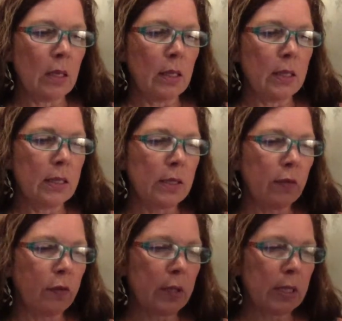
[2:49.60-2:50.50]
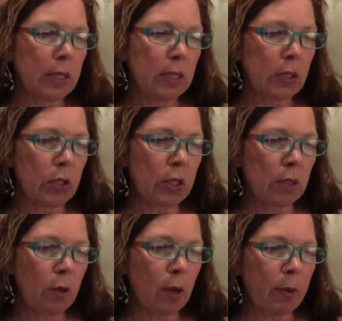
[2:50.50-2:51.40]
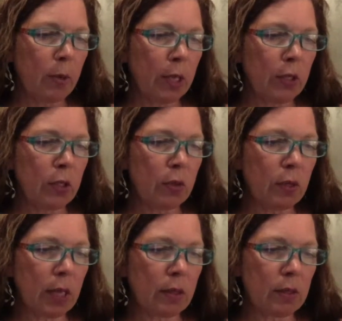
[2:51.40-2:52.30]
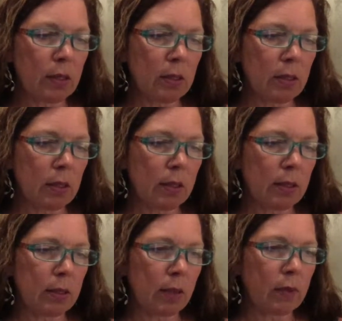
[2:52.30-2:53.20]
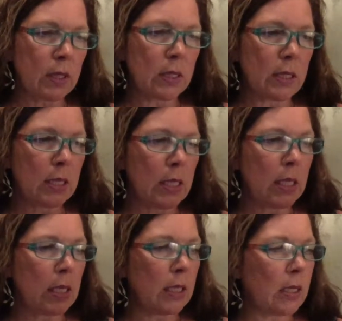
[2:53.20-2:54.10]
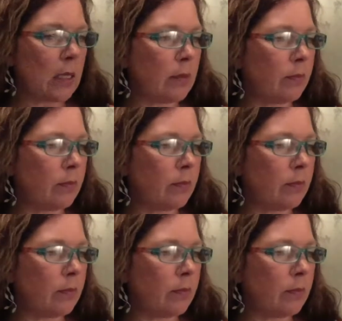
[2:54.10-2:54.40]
This is the first edition, copyright 2017.